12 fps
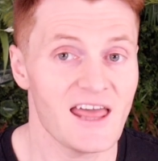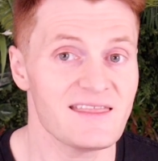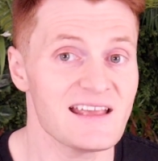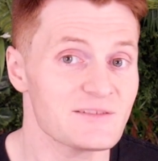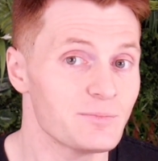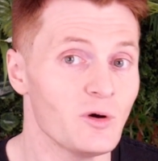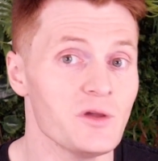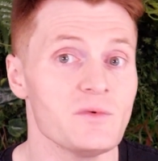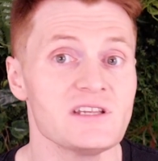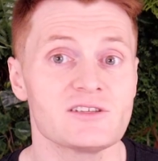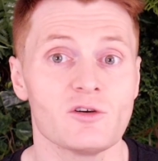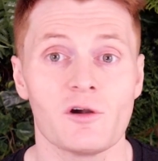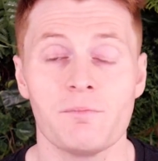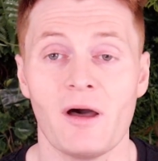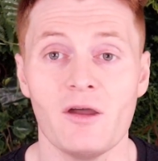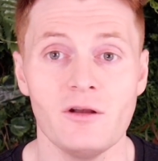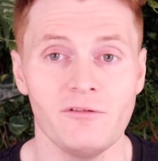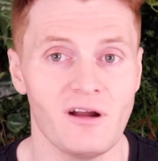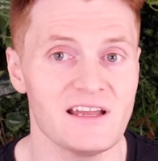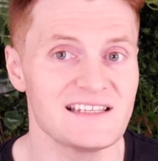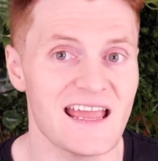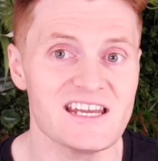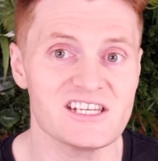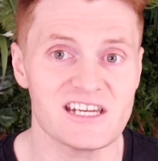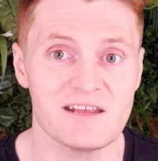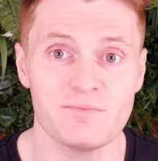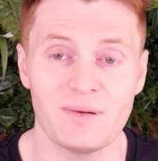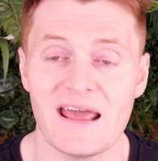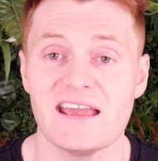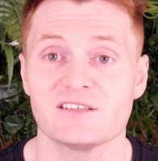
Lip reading: this point, we saw a polarization in players'